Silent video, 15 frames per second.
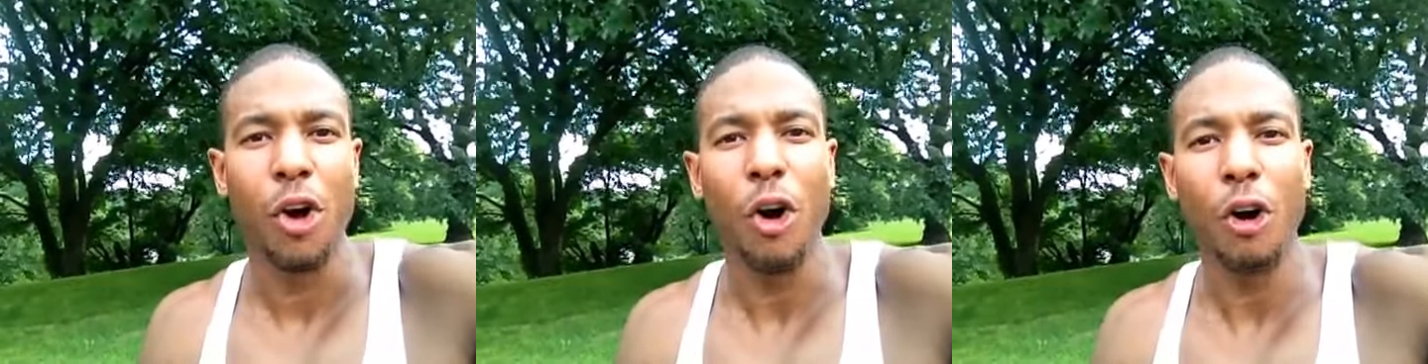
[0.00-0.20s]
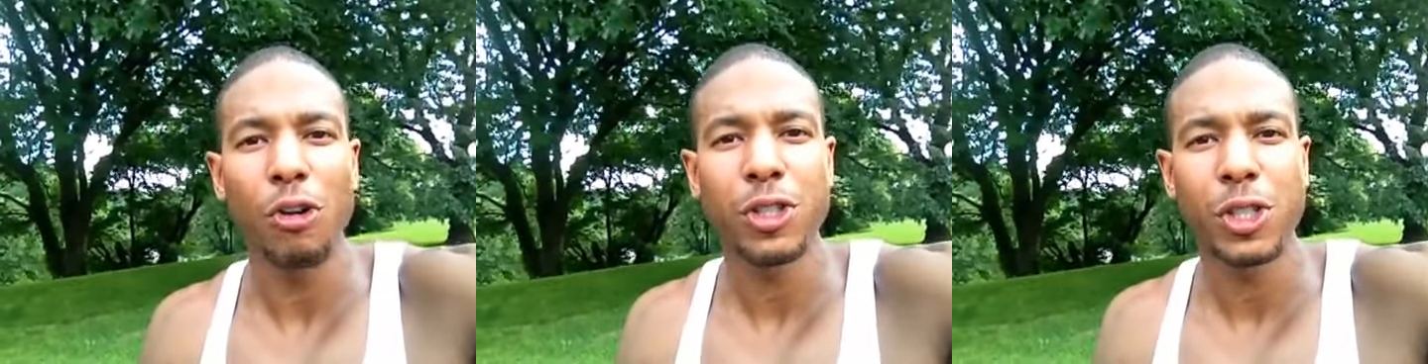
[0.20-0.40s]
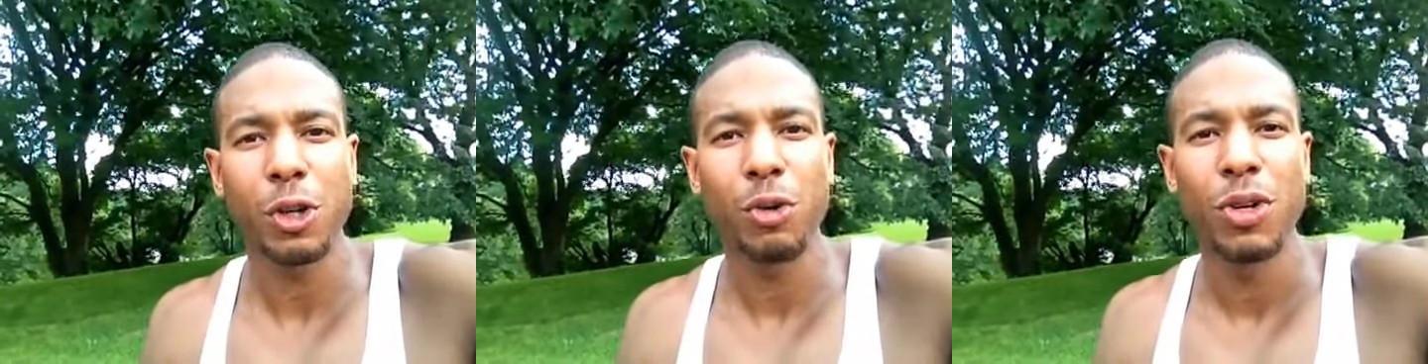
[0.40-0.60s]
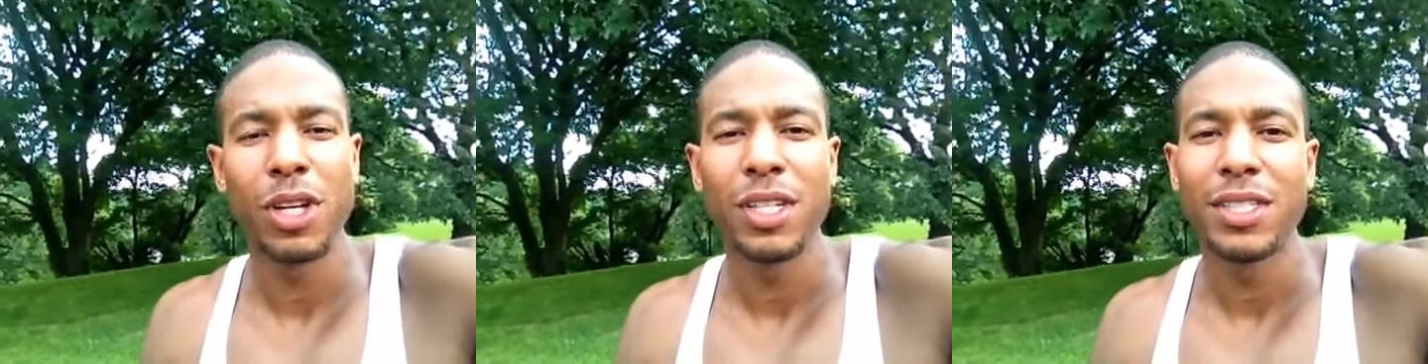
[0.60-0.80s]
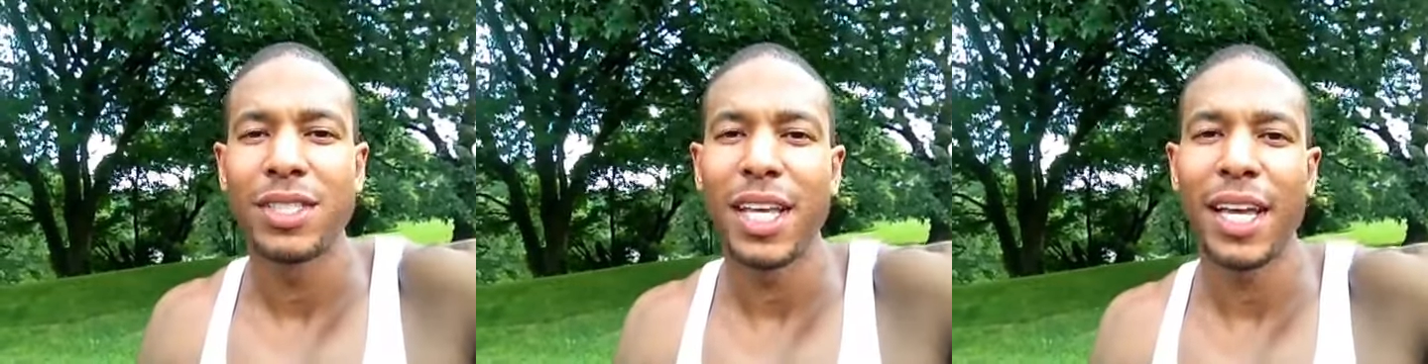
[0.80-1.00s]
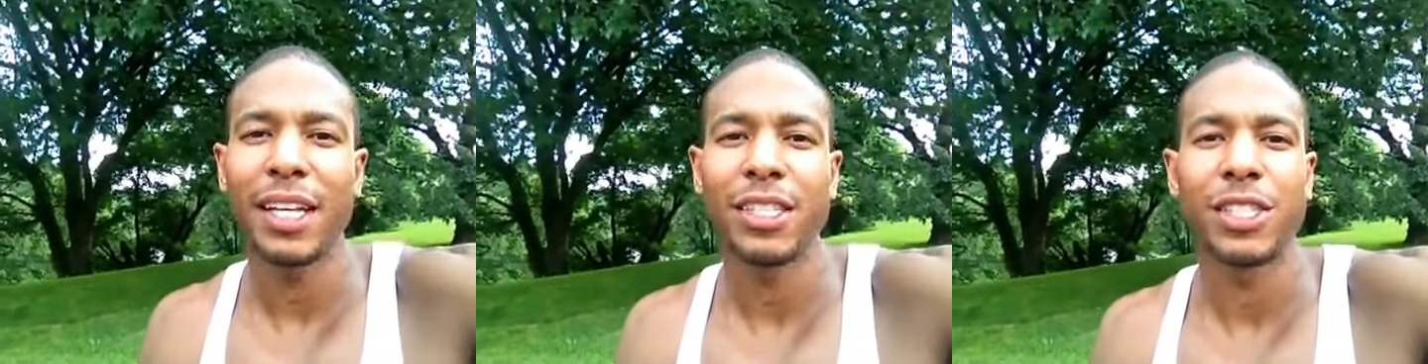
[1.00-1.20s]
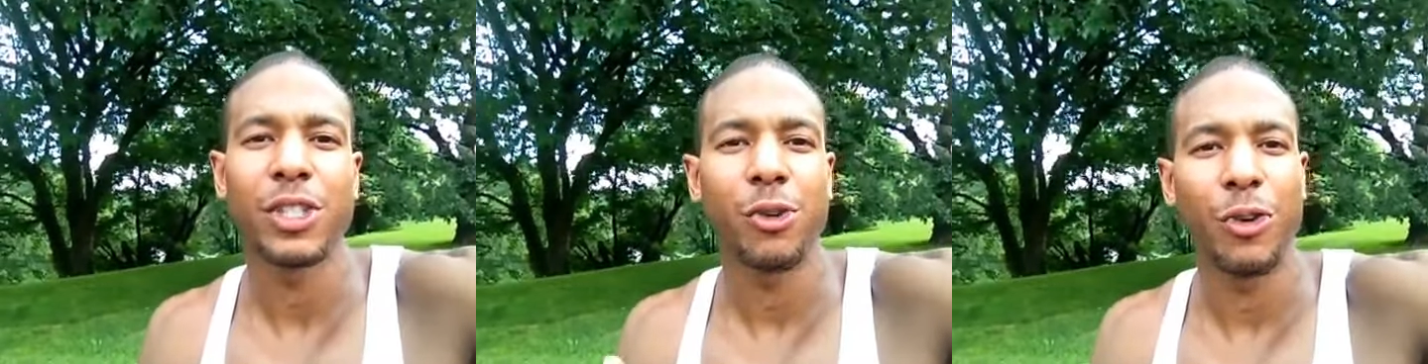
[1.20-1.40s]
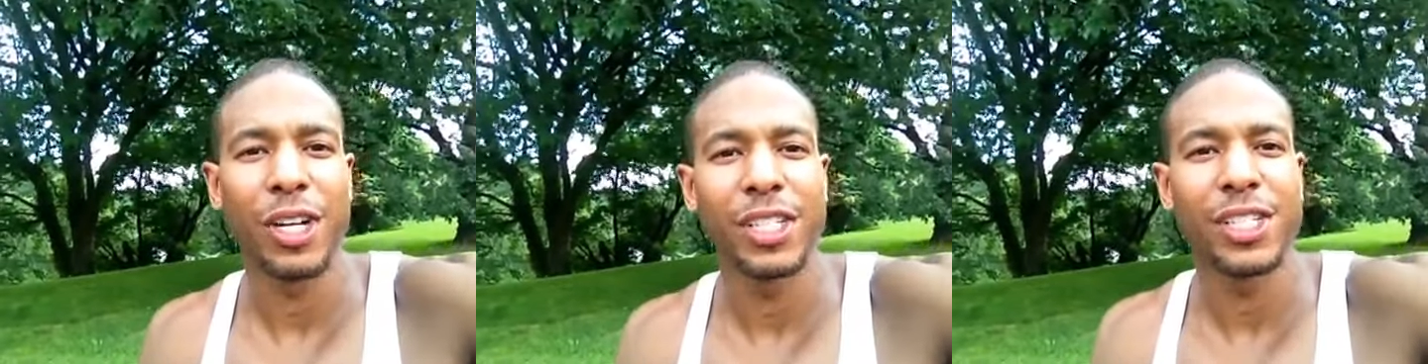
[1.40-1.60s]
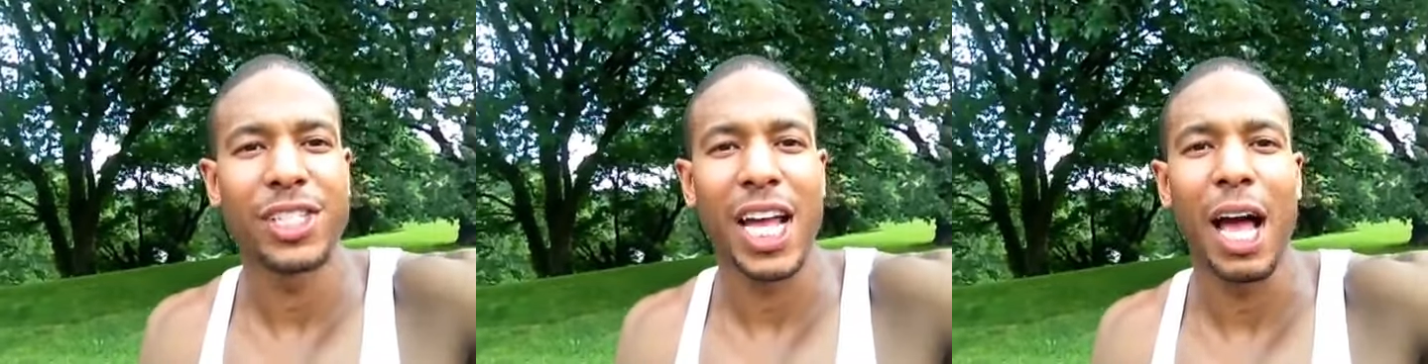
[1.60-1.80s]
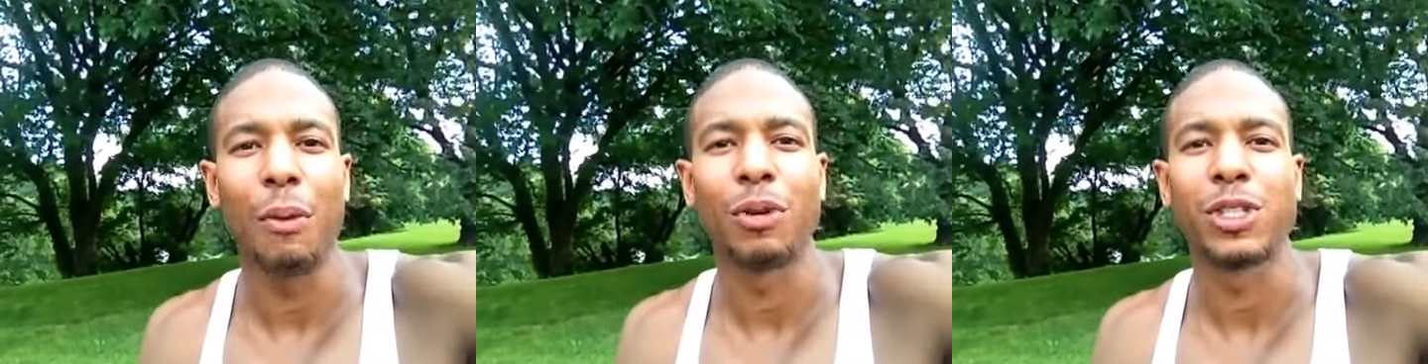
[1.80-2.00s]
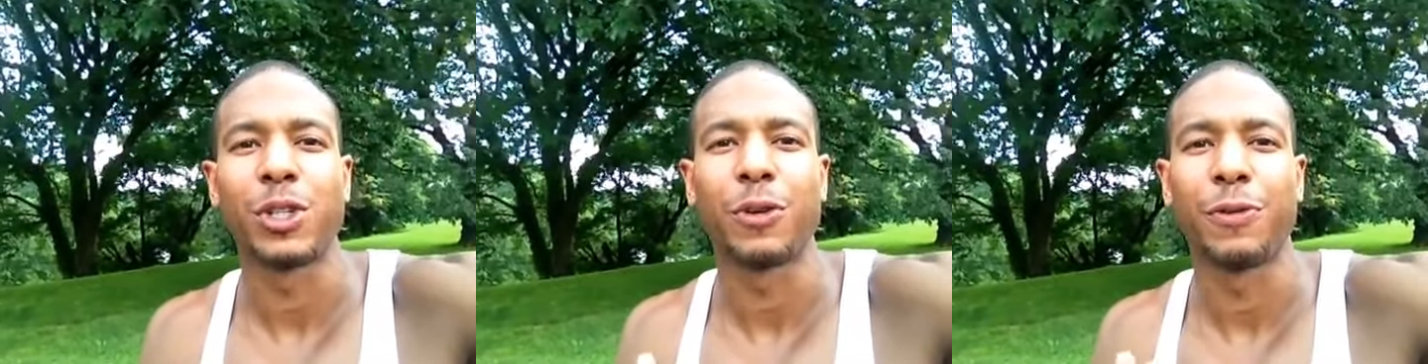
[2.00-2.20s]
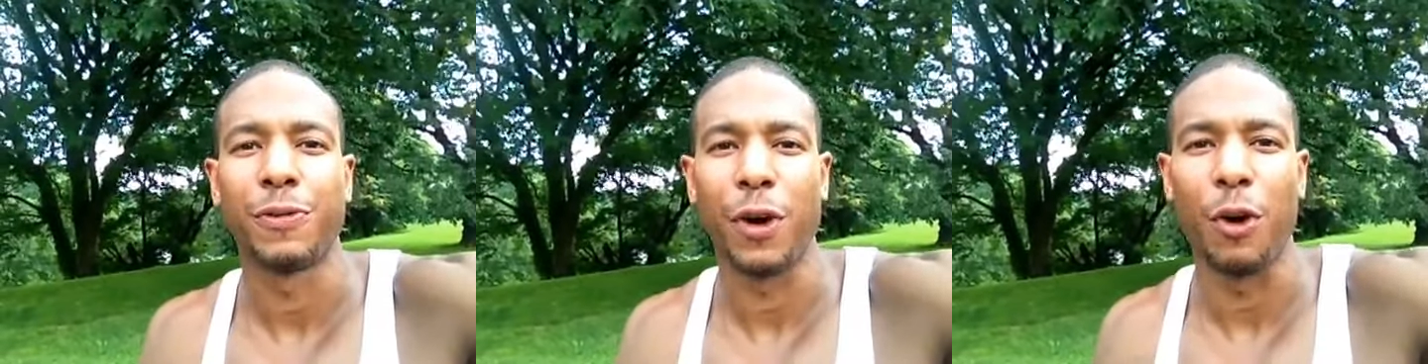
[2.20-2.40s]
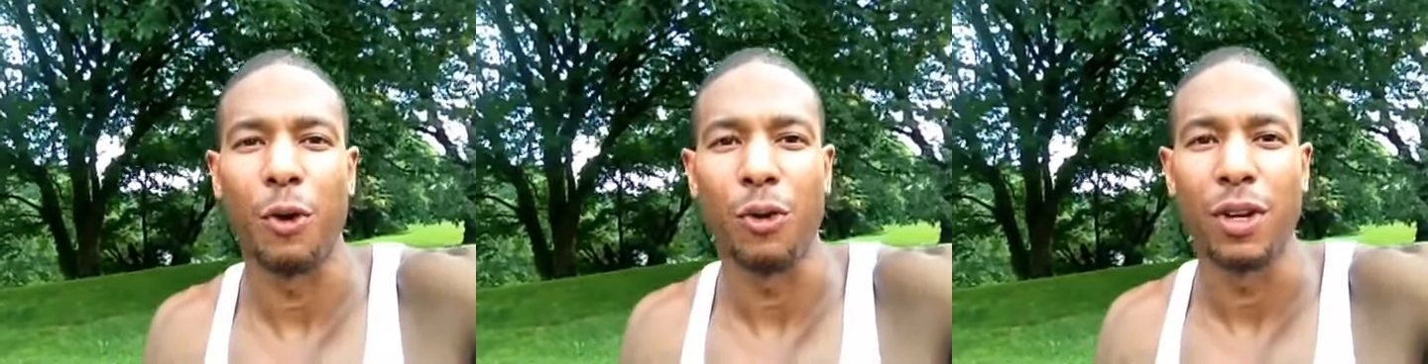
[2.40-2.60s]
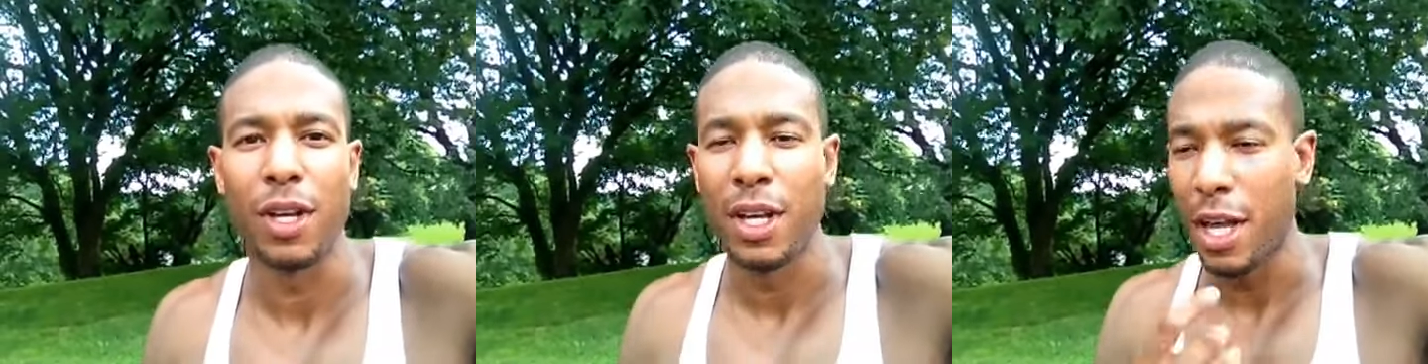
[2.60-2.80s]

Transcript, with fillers: Also, take a screenshot with your phone.